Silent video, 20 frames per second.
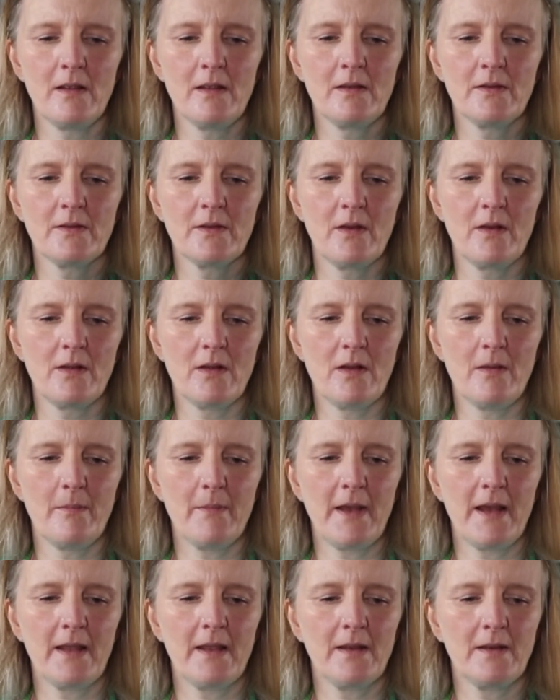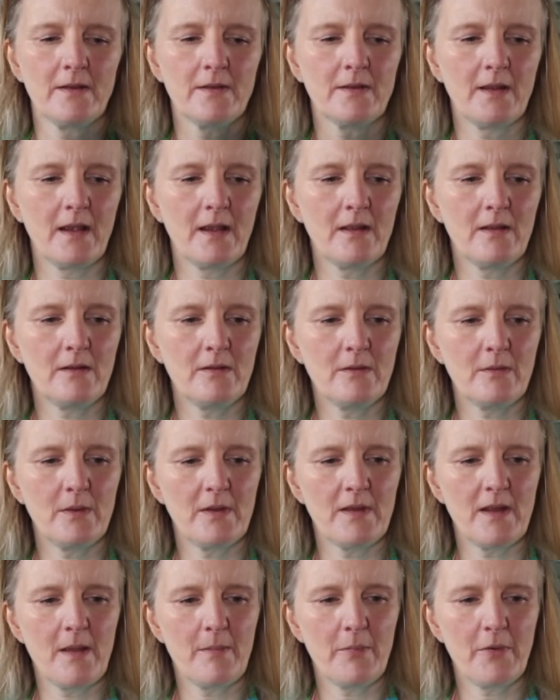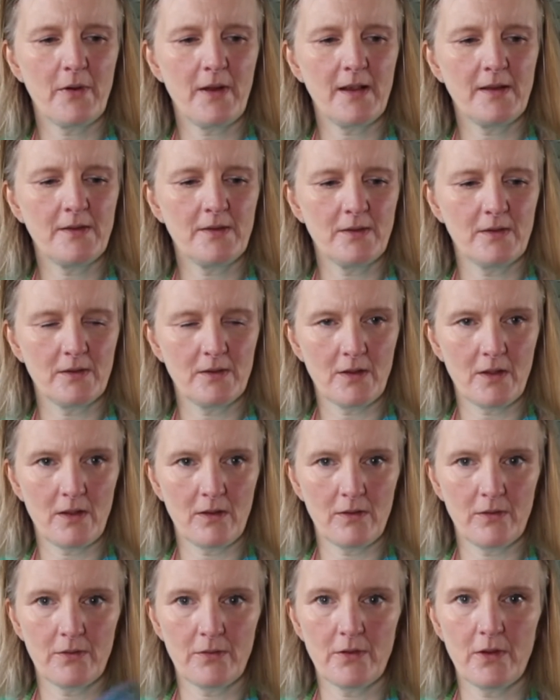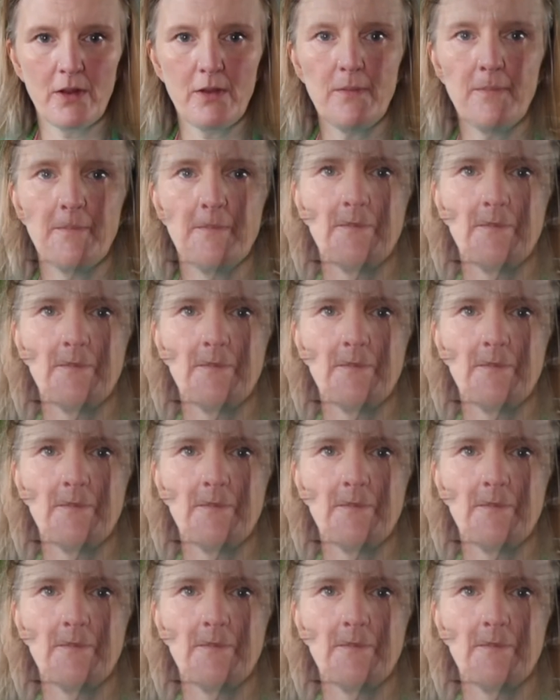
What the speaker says: So I'll come back in a second when they're pressed and turned through.